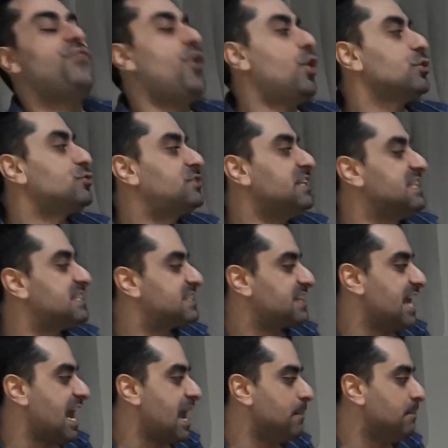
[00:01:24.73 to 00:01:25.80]
for this
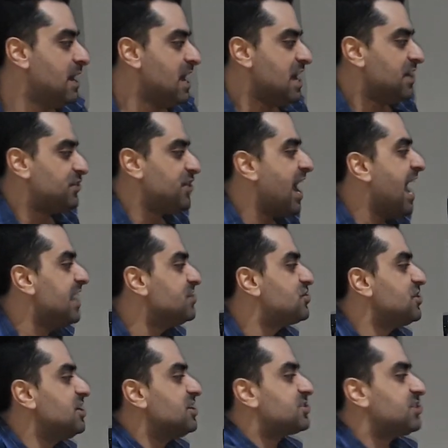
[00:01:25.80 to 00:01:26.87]
game.
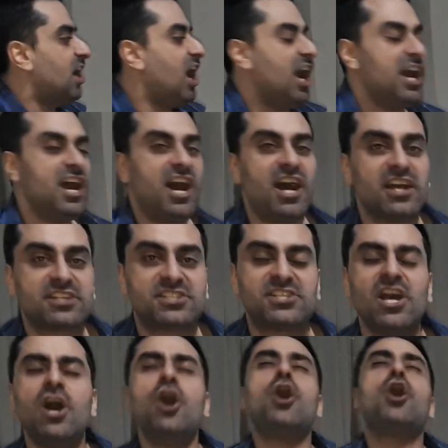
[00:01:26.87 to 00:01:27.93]
Rangers, Ajax.